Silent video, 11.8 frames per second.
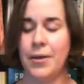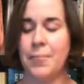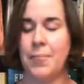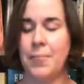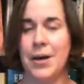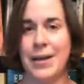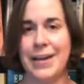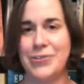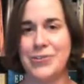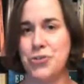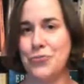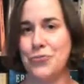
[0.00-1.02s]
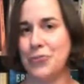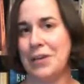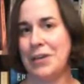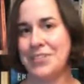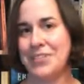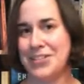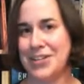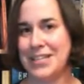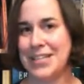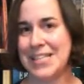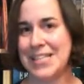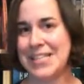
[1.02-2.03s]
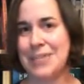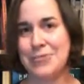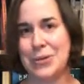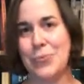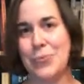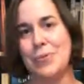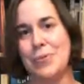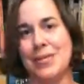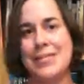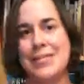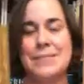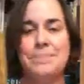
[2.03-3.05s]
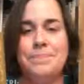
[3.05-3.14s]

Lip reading: my two favourite 19th century authors.